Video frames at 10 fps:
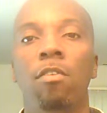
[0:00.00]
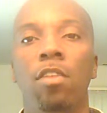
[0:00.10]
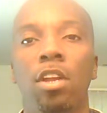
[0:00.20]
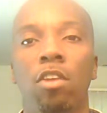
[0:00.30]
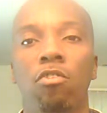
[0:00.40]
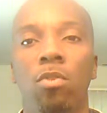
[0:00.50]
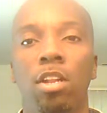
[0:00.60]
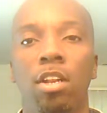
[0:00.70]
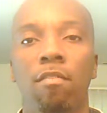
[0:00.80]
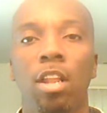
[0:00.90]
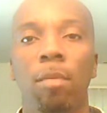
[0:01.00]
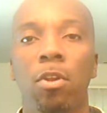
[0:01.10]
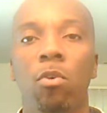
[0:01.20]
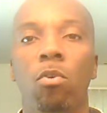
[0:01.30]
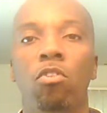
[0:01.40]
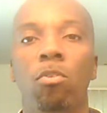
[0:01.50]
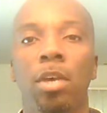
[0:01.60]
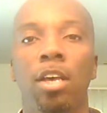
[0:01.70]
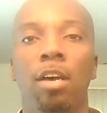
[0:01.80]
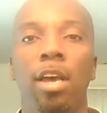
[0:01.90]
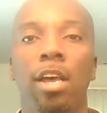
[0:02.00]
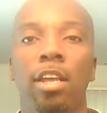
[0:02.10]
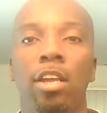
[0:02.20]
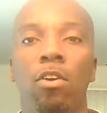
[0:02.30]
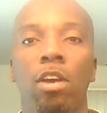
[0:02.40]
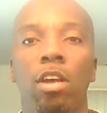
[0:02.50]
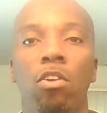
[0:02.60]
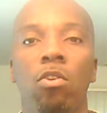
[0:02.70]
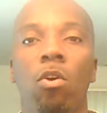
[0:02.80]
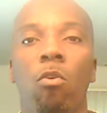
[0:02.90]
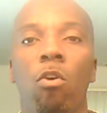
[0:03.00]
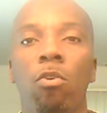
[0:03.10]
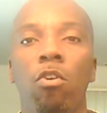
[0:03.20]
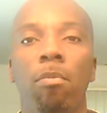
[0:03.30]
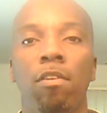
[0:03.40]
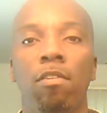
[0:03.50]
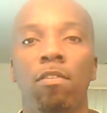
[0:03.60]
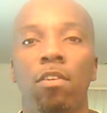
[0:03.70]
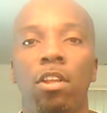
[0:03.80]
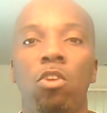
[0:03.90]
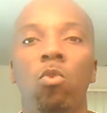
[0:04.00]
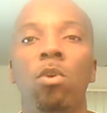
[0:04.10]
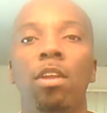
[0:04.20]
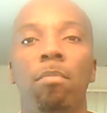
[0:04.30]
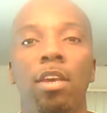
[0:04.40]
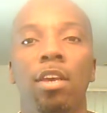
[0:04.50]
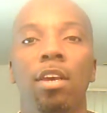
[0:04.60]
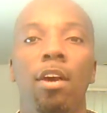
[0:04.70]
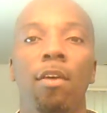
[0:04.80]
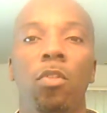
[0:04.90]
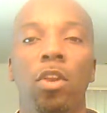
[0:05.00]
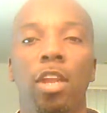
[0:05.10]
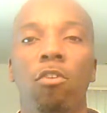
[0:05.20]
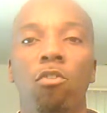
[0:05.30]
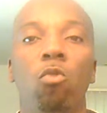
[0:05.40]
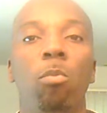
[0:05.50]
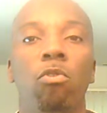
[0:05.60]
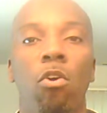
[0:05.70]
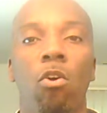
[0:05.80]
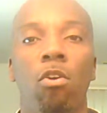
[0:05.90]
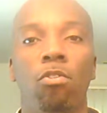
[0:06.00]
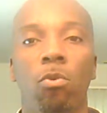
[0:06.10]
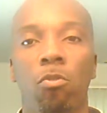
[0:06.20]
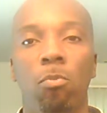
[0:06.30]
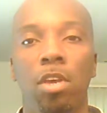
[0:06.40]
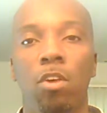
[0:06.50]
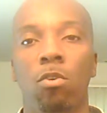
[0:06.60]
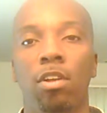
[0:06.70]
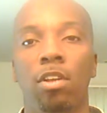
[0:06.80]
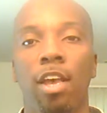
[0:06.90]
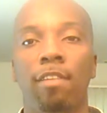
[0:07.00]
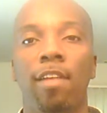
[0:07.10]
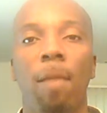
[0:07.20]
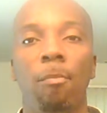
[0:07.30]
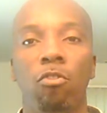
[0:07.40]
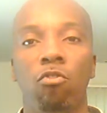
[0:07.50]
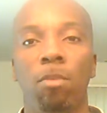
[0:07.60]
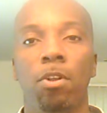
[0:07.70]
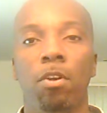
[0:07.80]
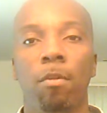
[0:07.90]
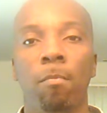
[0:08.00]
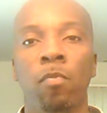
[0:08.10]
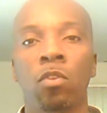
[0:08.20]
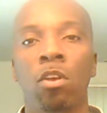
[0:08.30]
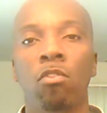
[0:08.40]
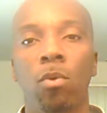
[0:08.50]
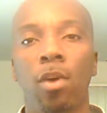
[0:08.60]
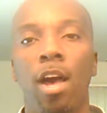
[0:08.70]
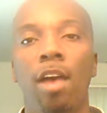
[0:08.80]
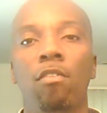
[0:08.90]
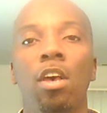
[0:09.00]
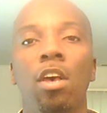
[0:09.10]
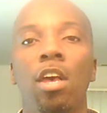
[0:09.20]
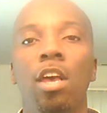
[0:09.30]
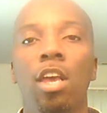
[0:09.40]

everything that you need to develop in order to become that leader and, you know, grow your business, and then you can be the next superstar, so to speak, or the next top distributor. So guys,